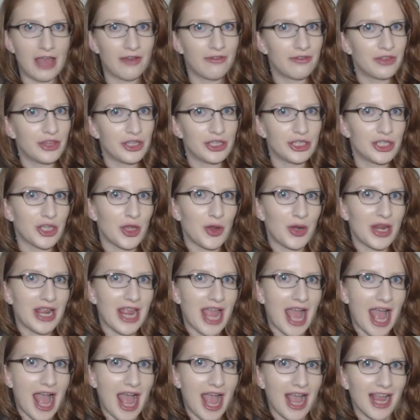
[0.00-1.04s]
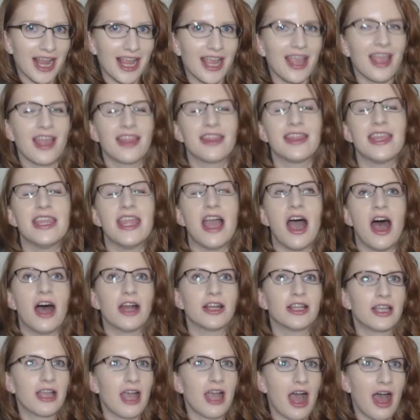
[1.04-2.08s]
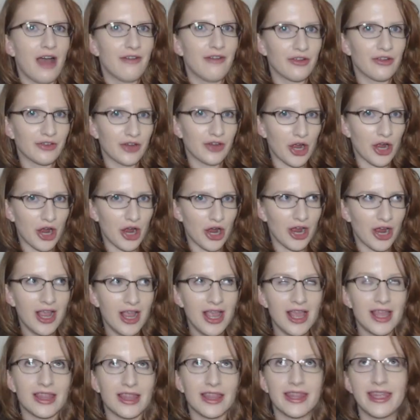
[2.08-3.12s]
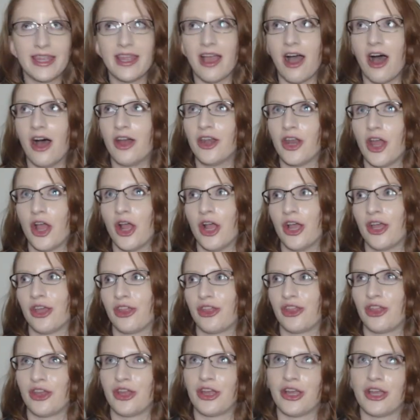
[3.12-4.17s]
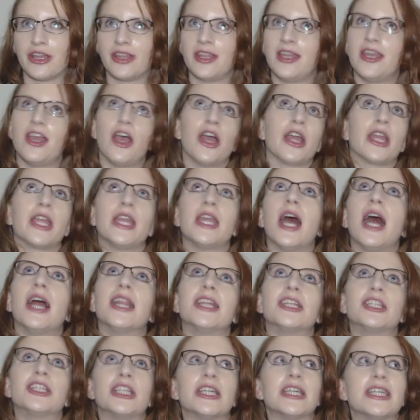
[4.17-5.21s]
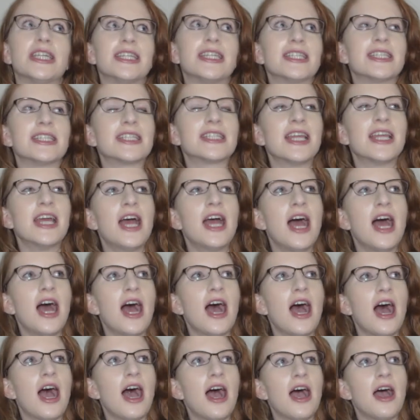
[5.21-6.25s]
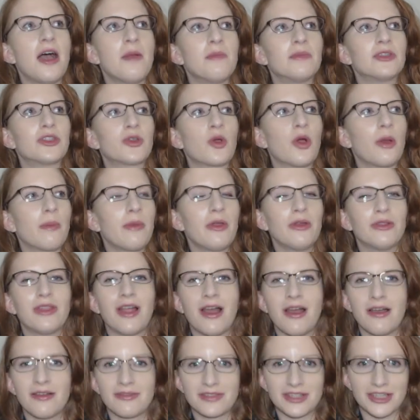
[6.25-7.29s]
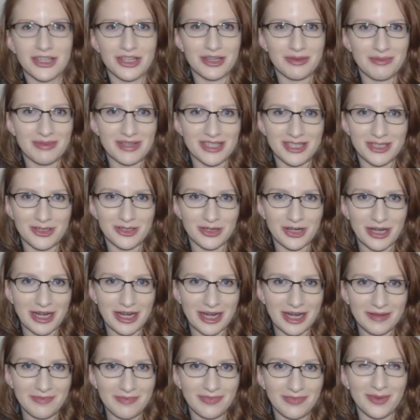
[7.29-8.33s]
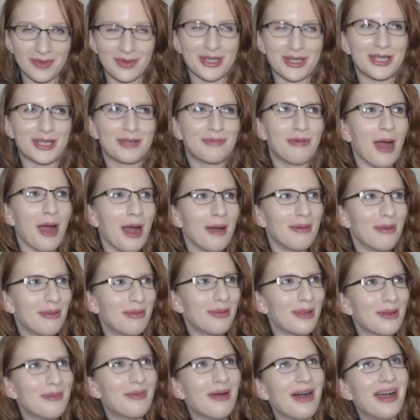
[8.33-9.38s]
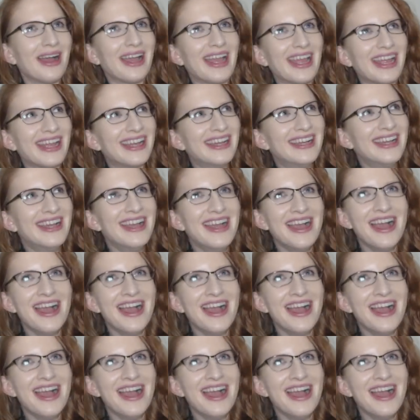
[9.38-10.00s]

of the zodiac, the uncoverer, the unearther, the archaeologist. Um, Scorpio loves a good mystery, which is probably why